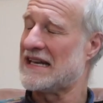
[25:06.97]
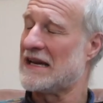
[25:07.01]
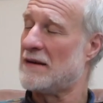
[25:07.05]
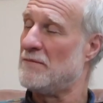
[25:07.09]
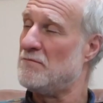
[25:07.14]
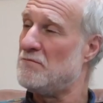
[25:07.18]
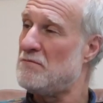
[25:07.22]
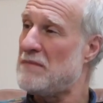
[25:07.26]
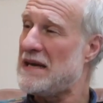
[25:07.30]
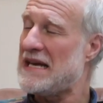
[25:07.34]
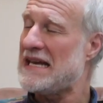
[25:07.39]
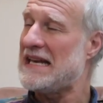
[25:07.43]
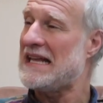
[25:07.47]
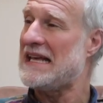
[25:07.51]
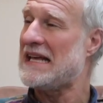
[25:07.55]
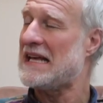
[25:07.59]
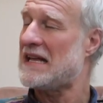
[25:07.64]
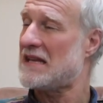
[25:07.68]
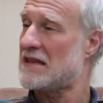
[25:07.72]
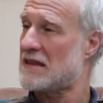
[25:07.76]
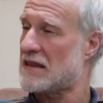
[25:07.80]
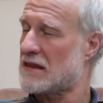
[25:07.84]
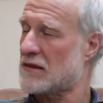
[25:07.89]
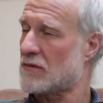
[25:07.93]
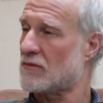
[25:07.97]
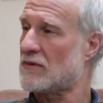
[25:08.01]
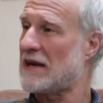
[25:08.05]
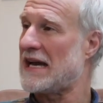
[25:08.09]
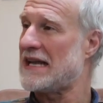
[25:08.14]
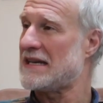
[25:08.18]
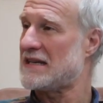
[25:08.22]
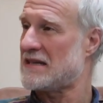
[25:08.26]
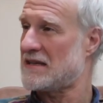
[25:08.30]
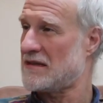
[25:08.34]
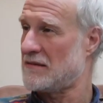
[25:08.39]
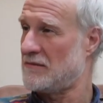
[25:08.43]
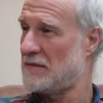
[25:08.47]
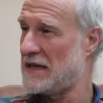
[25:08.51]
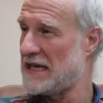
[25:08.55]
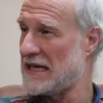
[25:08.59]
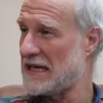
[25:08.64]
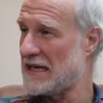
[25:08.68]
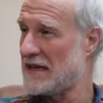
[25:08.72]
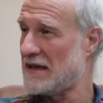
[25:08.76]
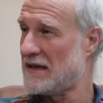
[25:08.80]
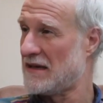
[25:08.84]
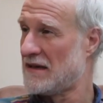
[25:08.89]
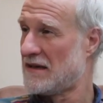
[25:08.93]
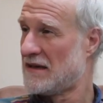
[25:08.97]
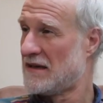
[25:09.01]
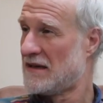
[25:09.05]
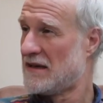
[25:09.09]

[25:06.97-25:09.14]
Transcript: an immediate threat to me.